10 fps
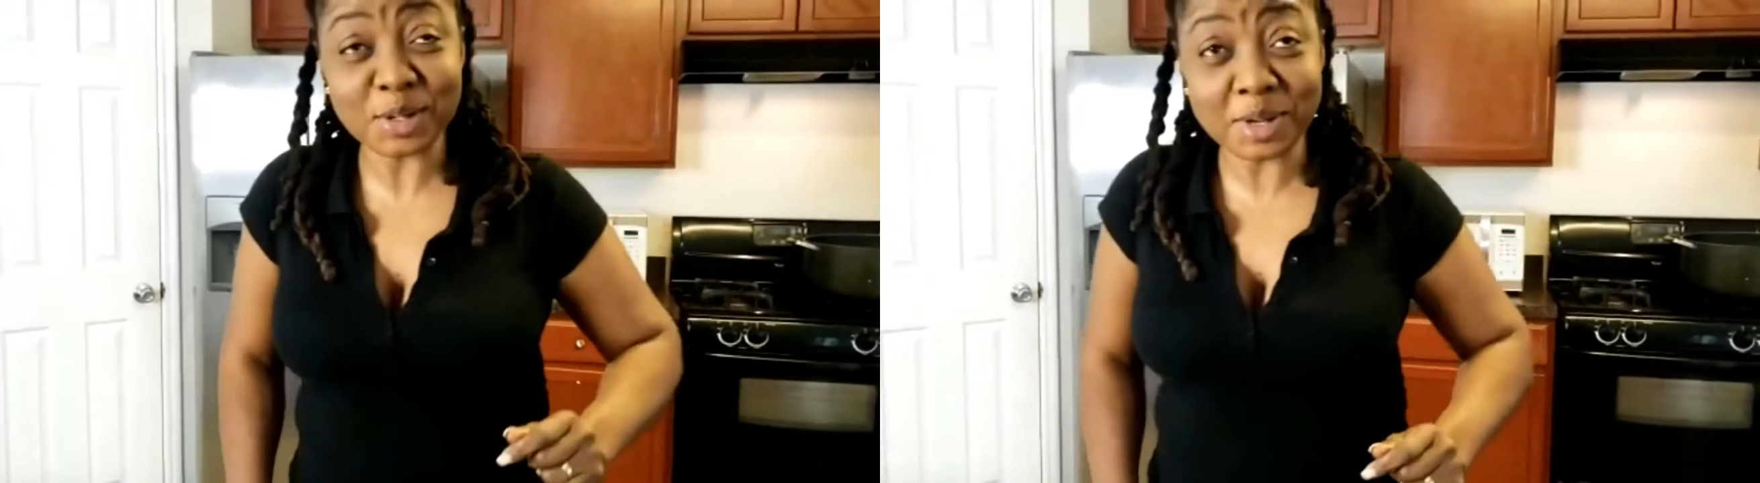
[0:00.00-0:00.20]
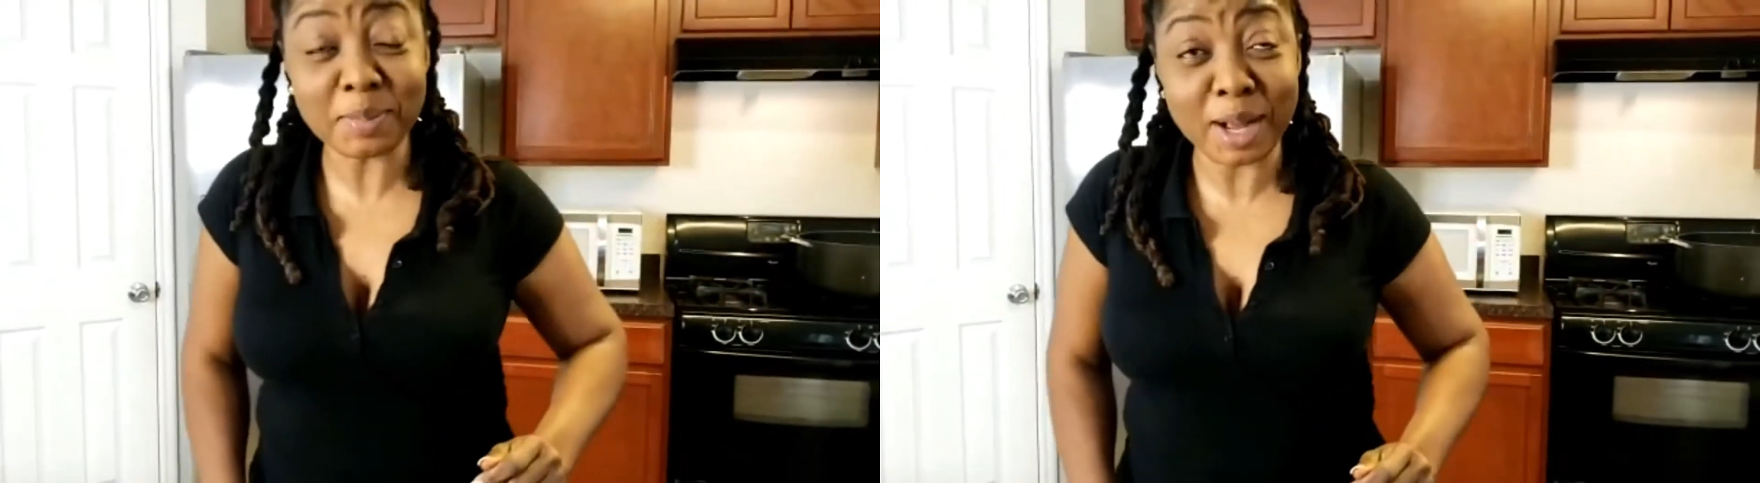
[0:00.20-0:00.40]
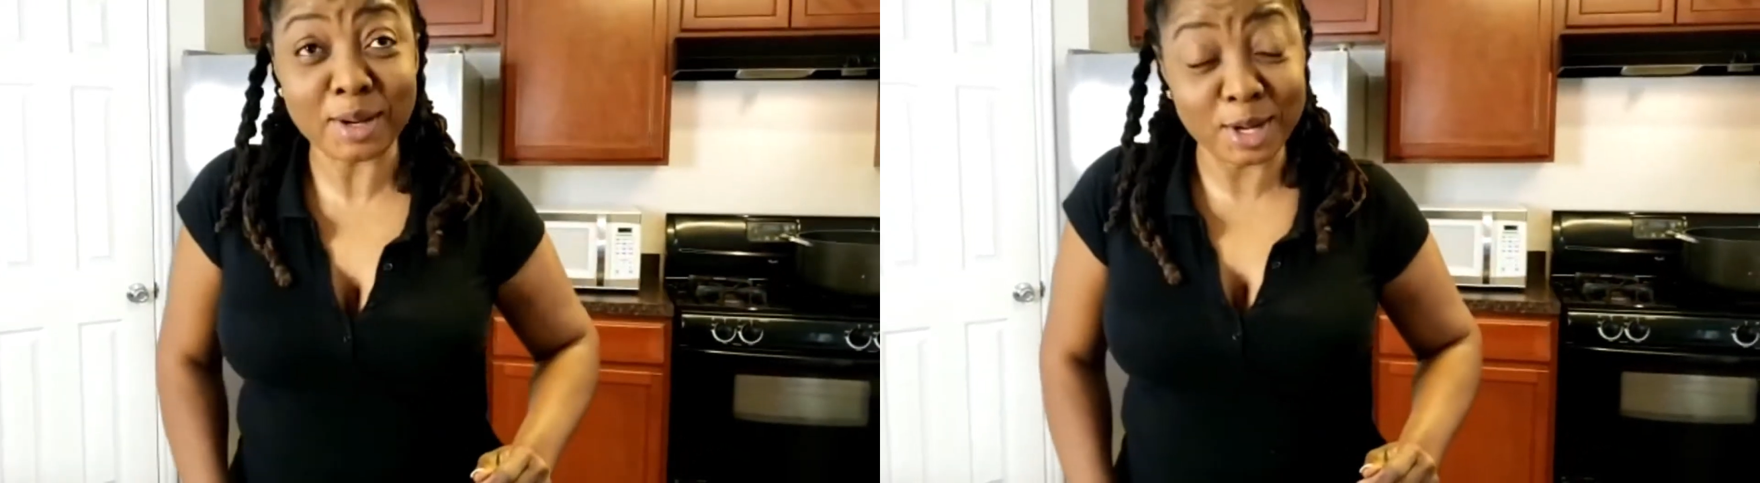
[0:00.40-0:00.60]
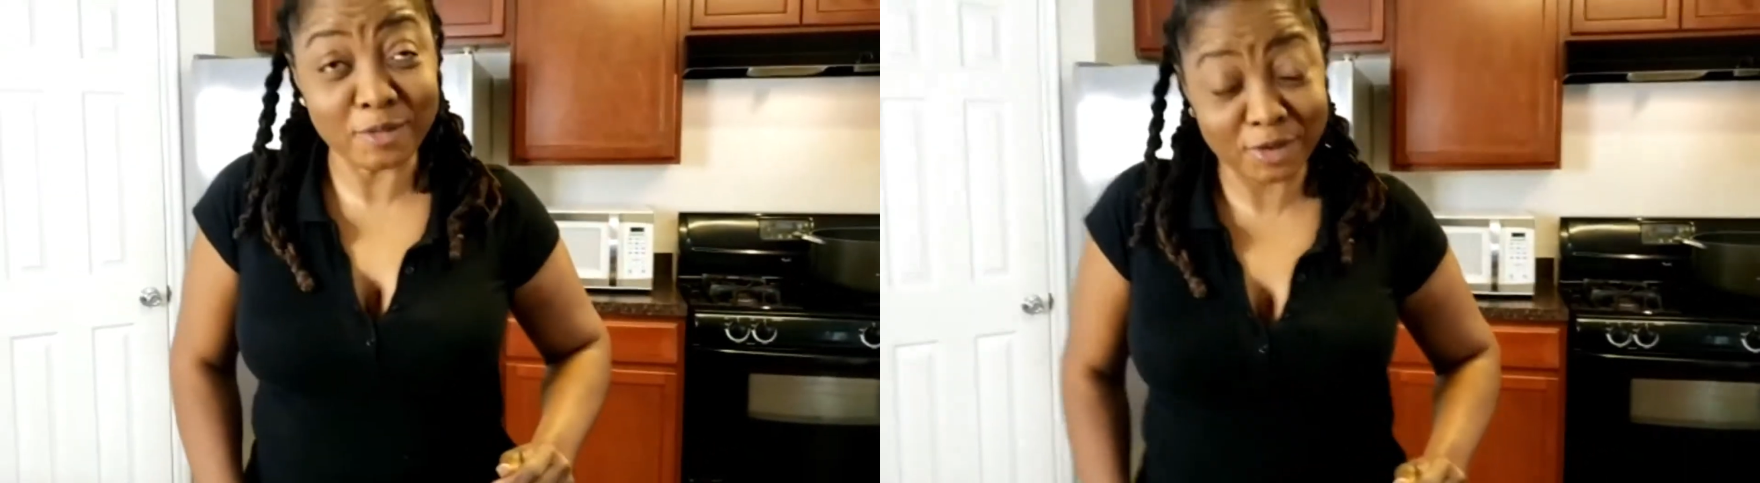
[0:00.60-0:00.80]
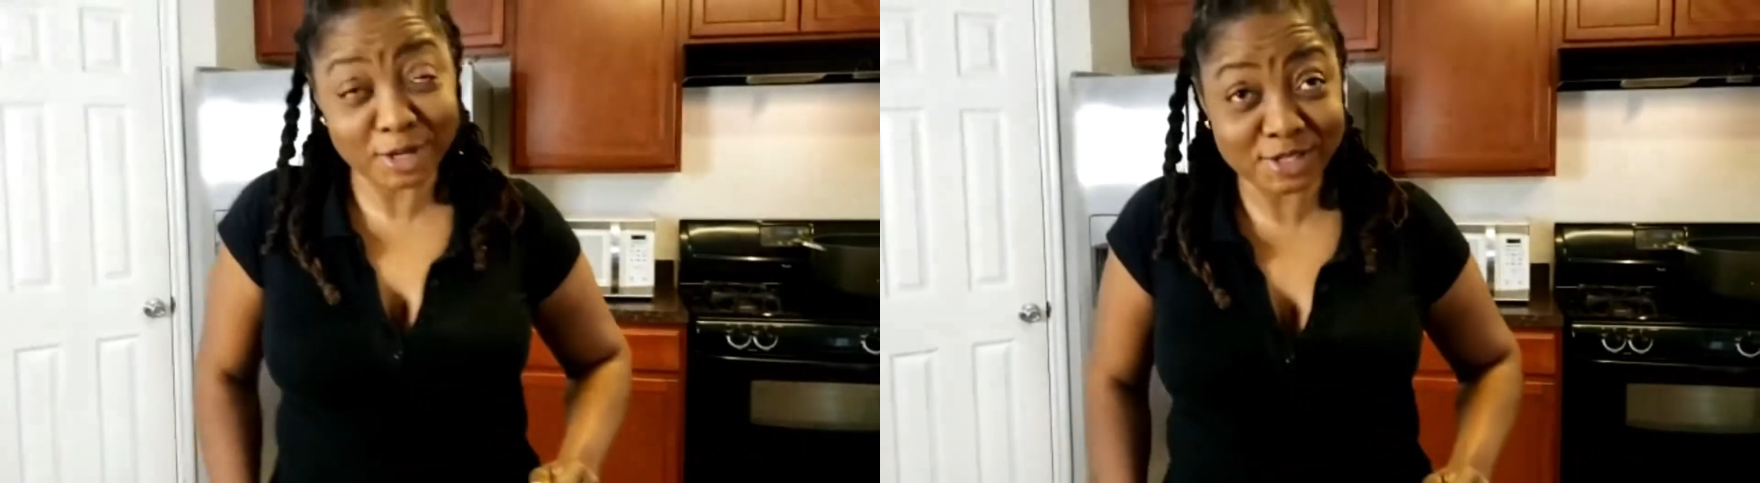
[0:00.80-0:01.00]
about love
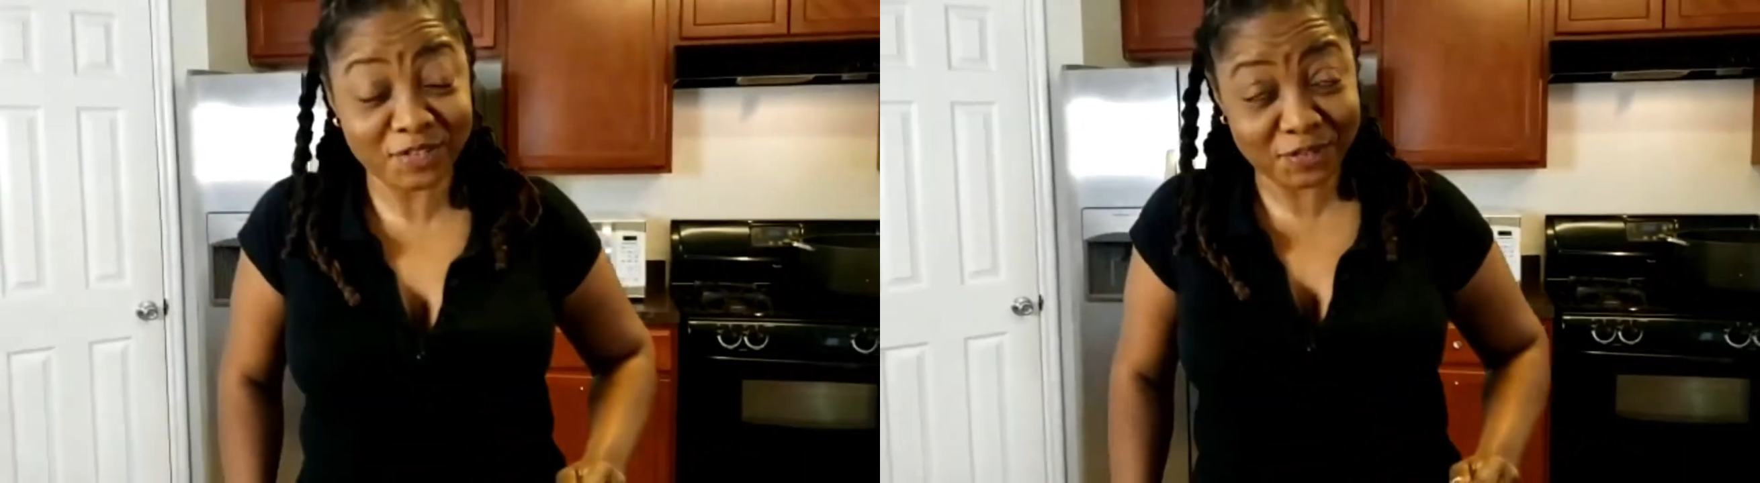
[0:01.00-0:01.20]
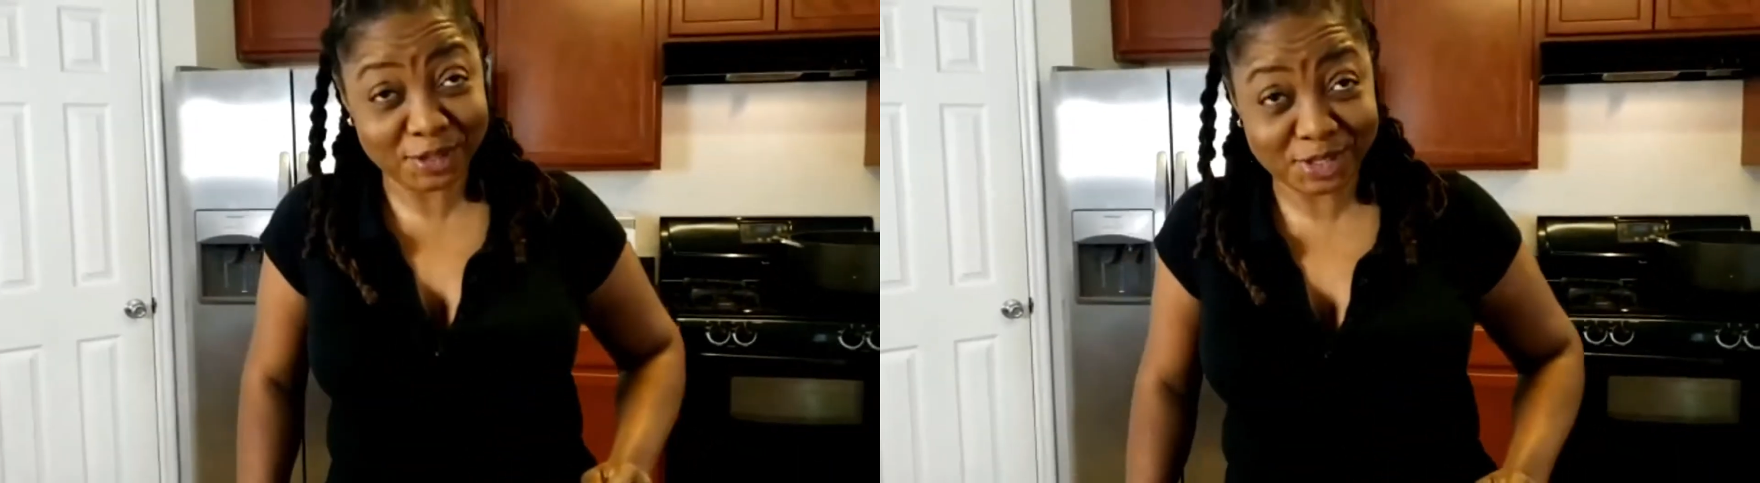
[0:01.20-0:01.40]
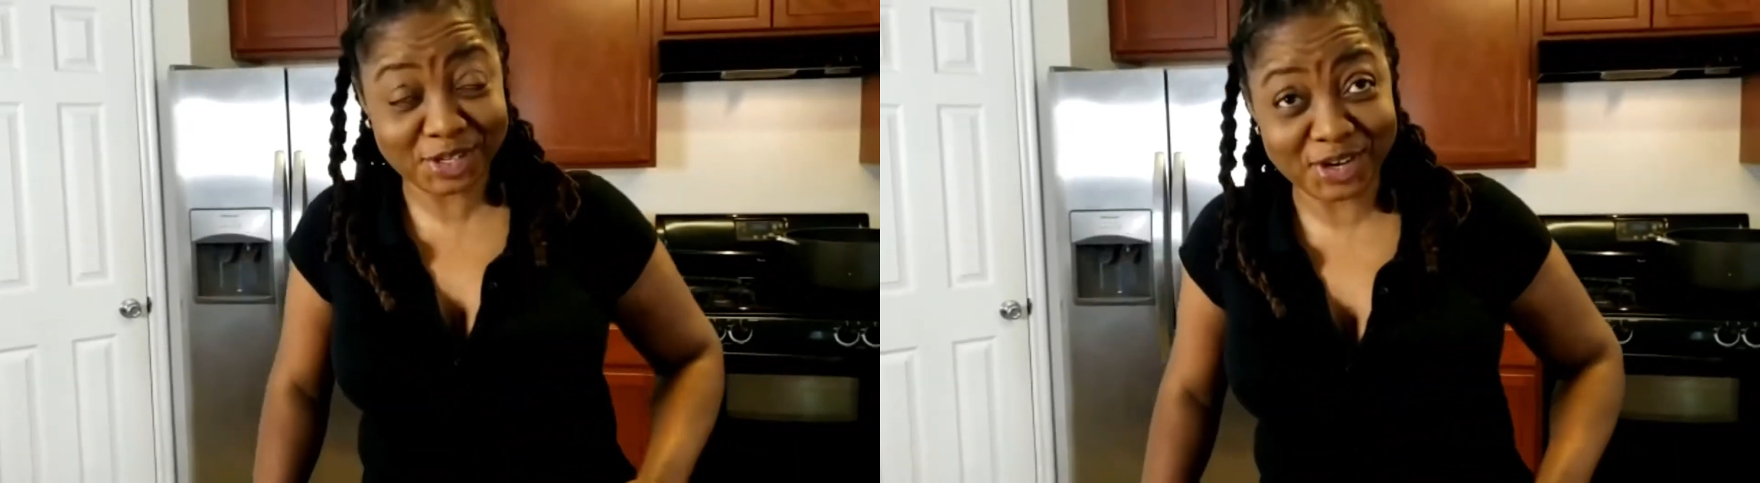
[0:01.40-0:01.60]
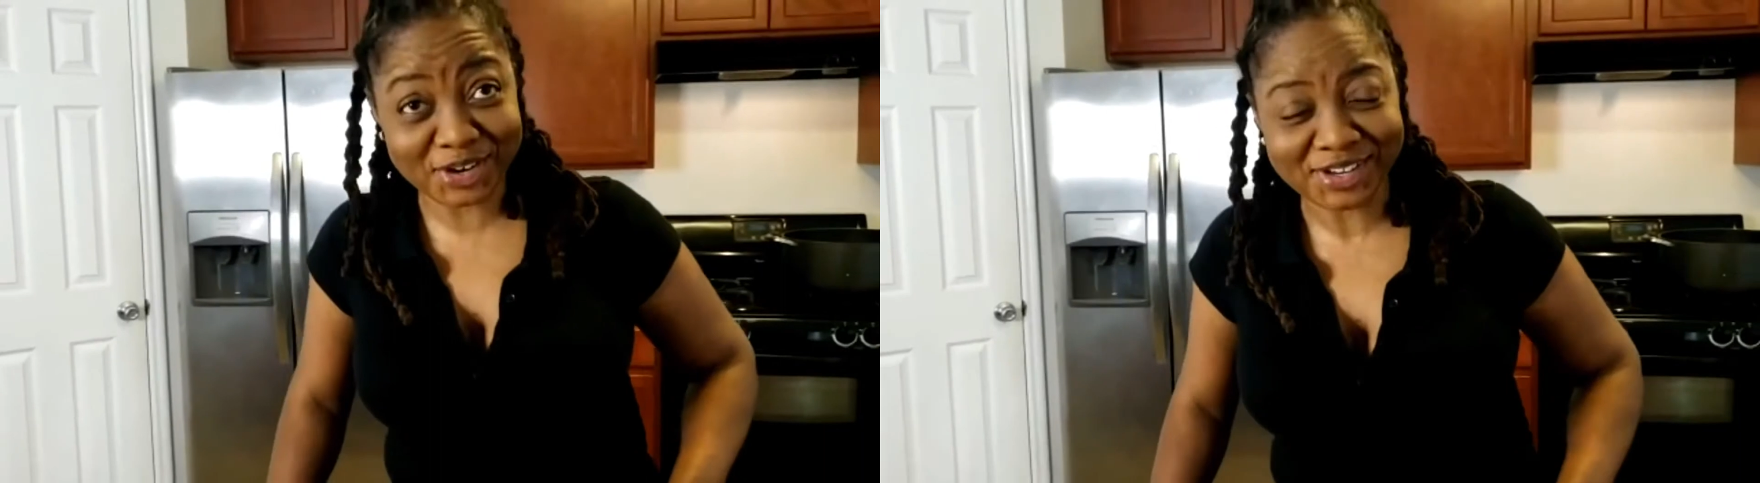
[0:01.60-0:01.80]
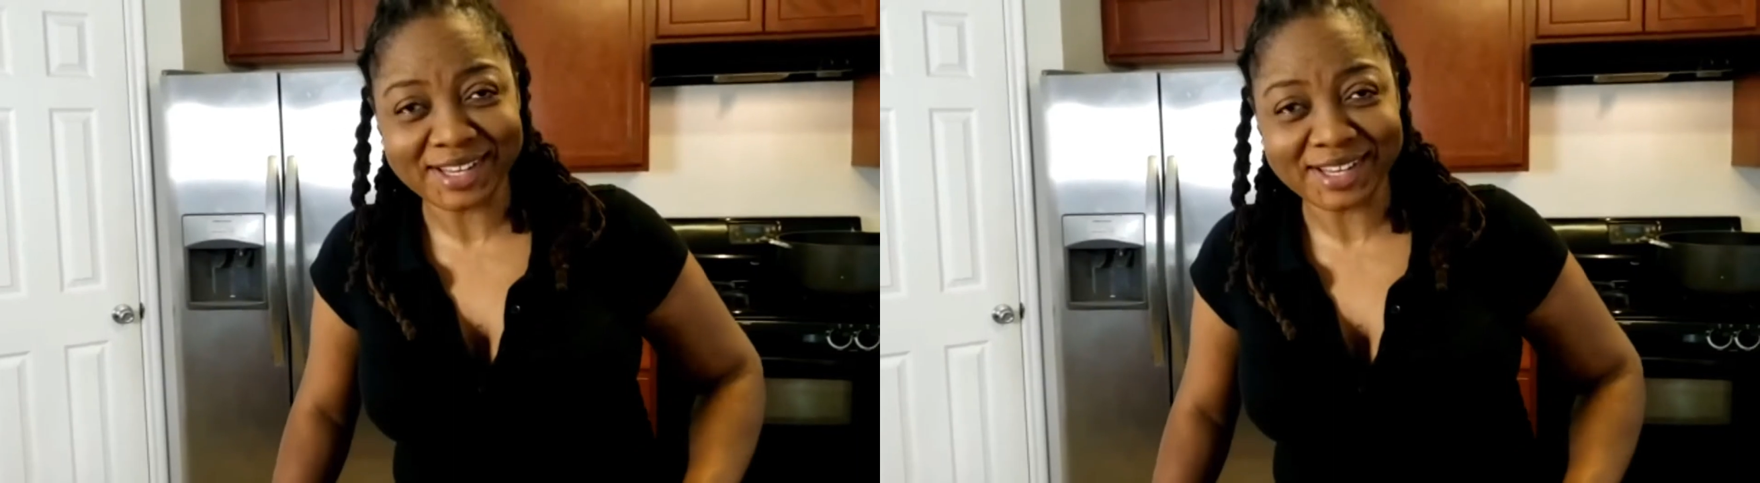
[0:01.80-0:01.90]
good food, you know.